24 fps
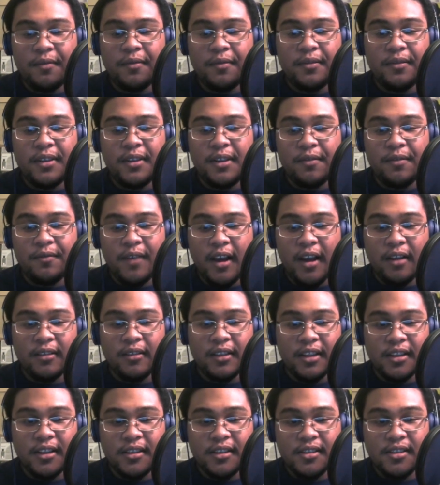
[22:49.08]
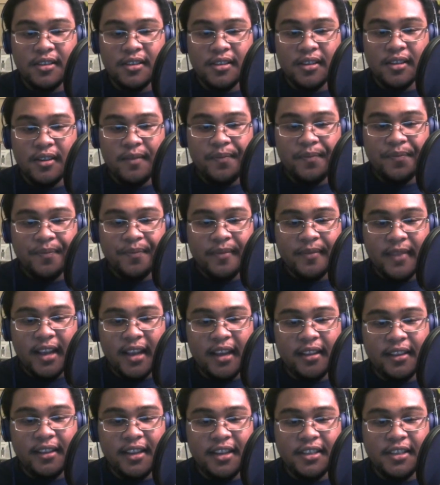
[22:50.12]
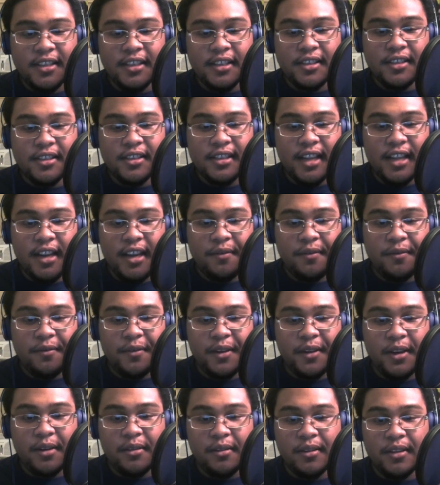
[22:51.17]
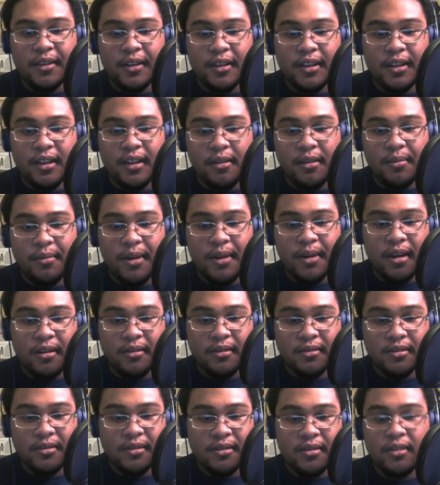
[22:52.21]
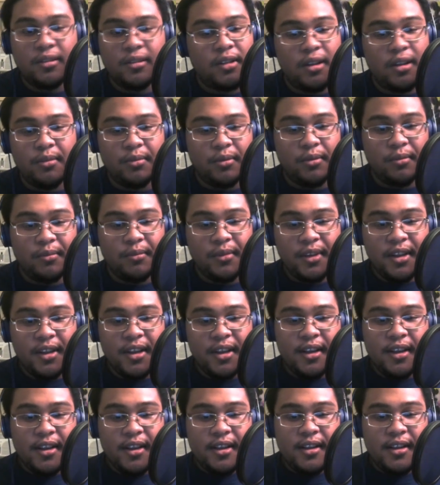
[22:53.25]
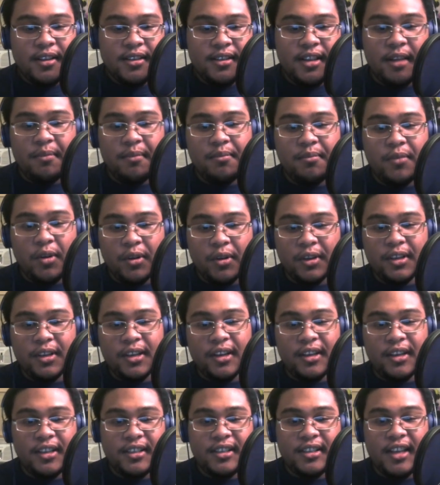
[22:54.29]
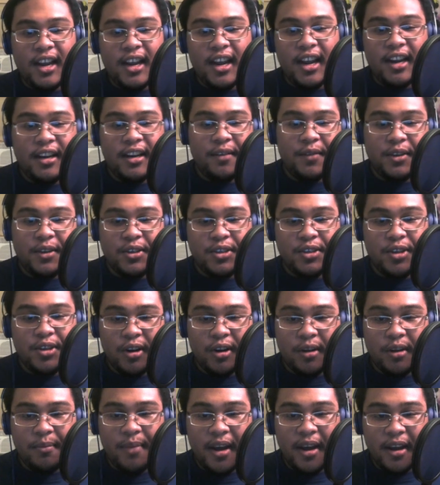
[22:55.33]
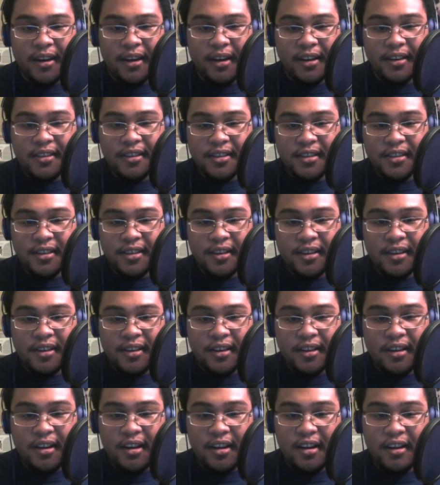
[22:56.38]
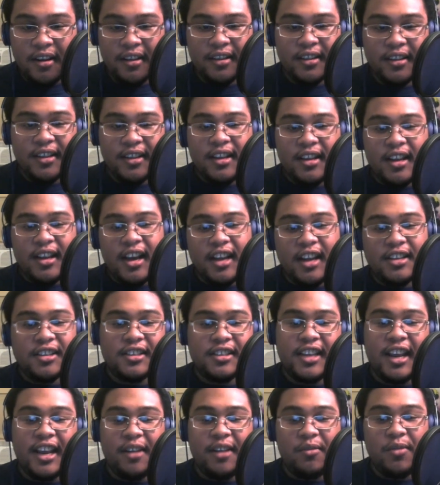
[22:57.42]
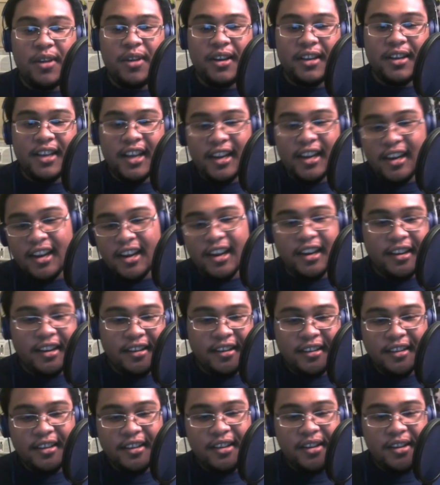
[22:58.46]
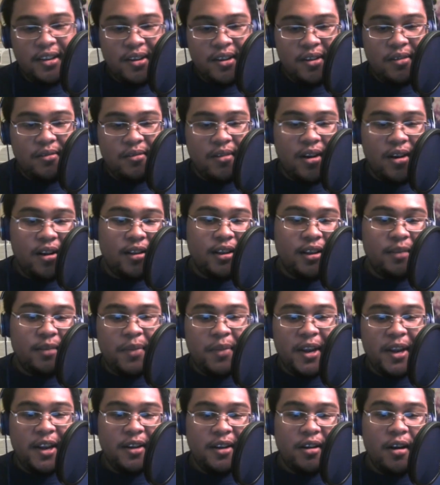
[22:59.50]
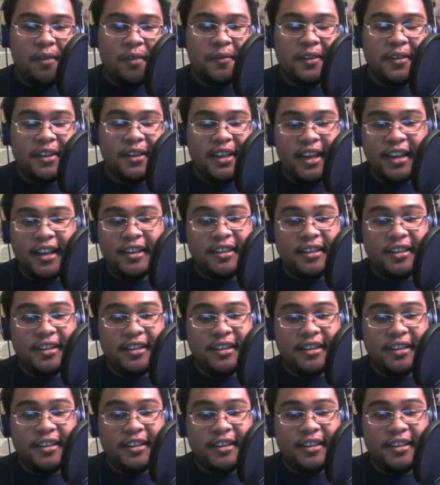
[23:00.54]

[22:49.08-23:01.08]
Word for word: he found this. At least it's safe here in the clubhouse or clubroom. Except Monika is kind of a jerk about it. Ugh, I just can't win, can I? Well, it paid off in the end,